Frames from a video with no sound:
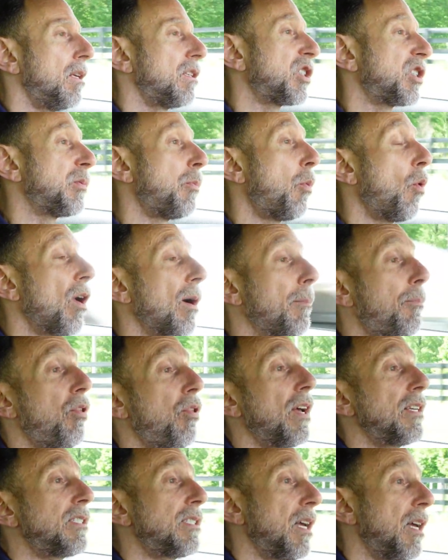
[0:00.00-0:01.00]
Sport
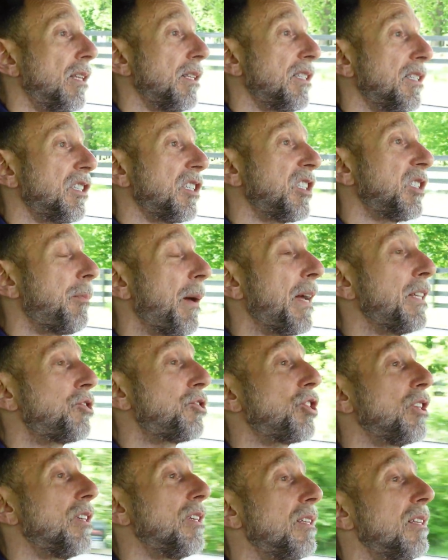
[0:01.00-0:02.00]
Plus on the
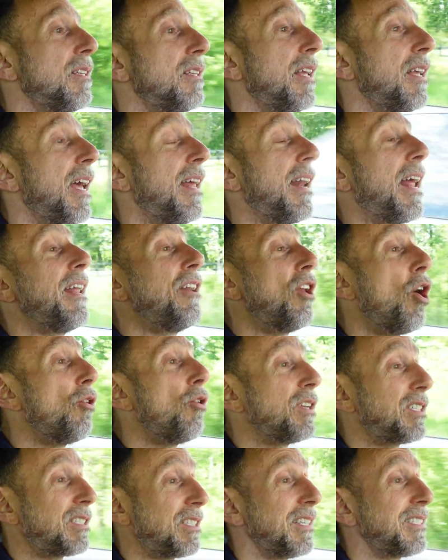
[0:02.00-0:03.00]
suspension, and I
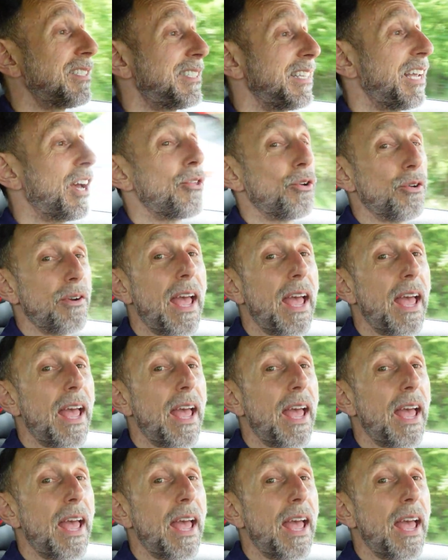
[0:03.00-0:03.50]
noticed this the other